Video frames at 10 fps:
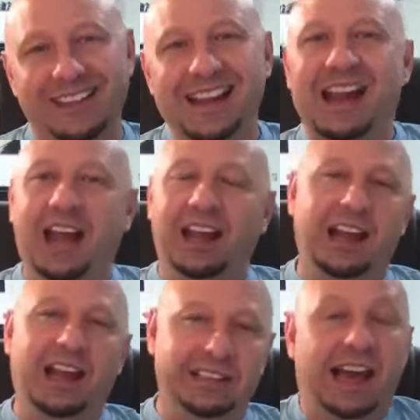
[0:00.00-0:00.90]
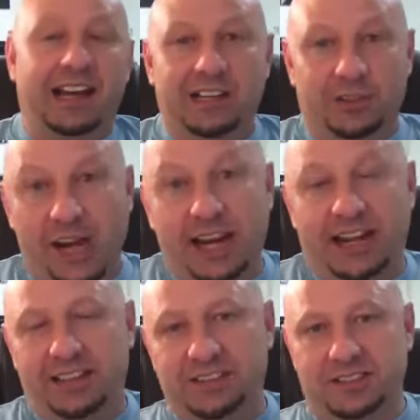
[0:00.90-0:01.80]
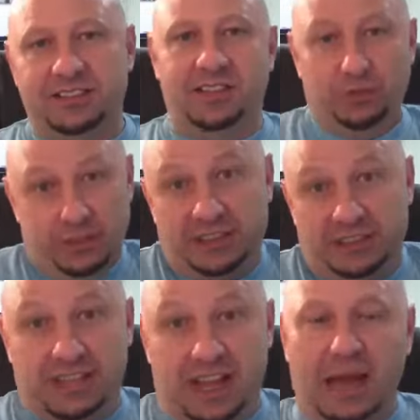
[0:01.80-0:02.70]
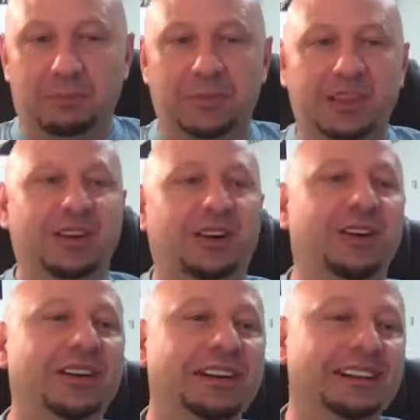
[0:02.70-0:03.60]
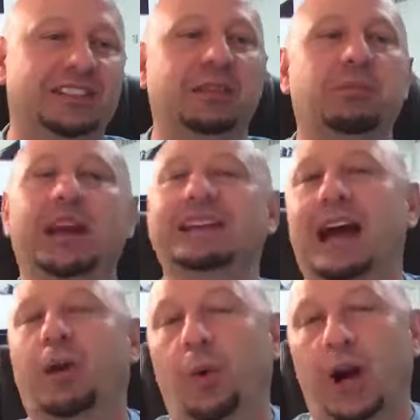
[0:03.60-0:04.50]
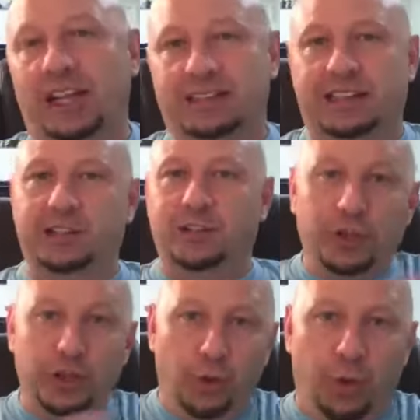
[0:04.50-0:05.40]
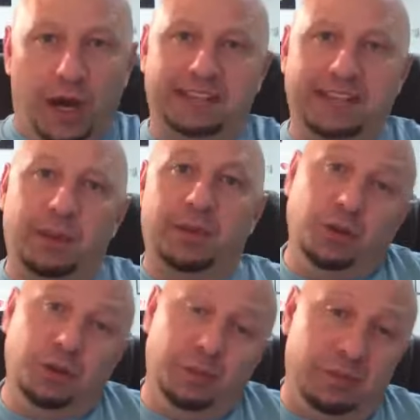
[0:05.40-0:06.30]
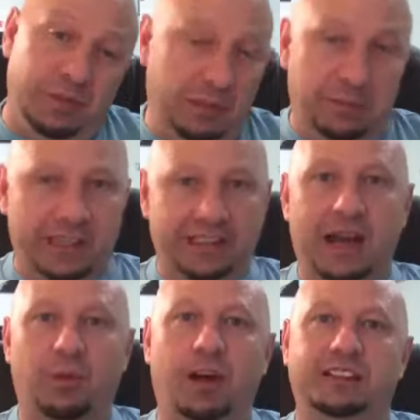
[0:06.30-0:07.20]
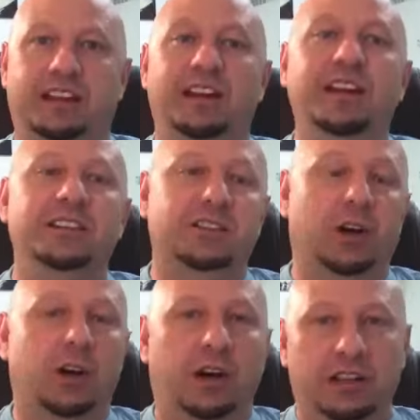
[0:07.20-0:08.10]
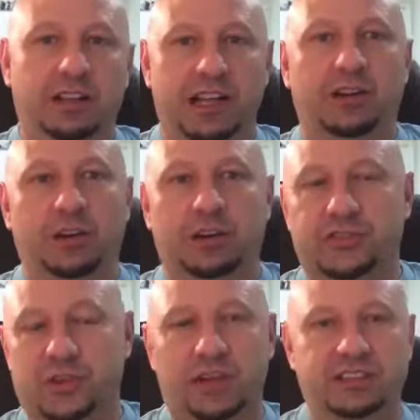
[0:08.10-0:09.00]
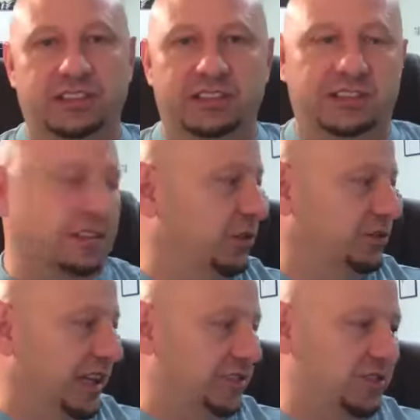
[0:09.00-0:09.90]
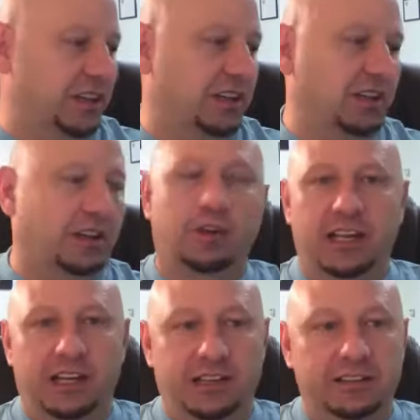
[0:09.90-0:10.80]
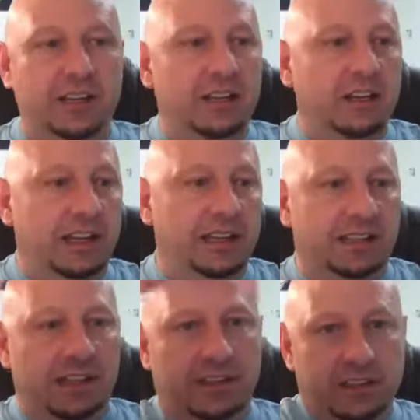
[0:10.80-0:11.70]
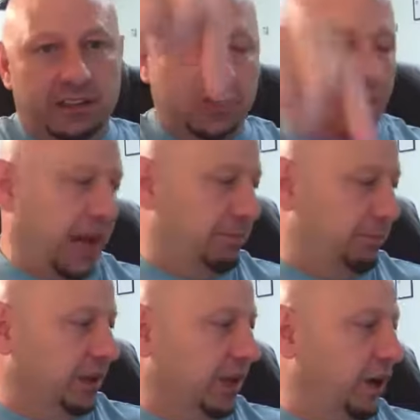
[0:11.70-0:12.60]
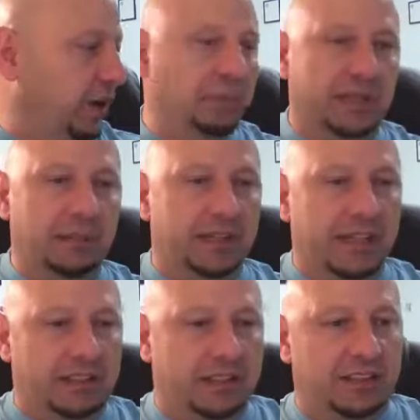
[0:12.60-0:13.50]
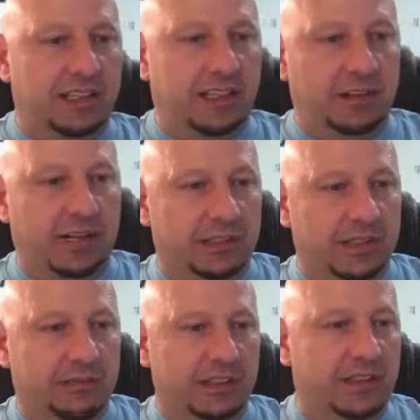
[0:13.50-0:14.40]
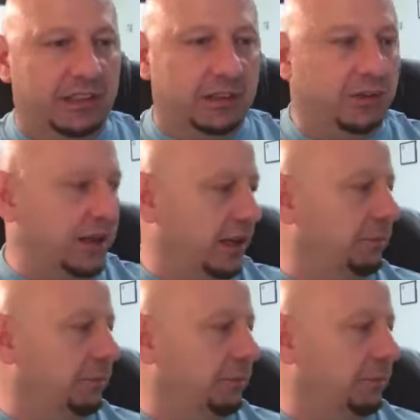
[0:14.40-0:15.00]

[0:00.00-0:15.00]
I, I got on her ass and said, you need to stop, you know, because he might not want that. I know you want that, but you he might not want that. So I'll let her, if she wants to disclose that, she can go ahead and the uh, chat below, but I'm not going to air out everything, okay?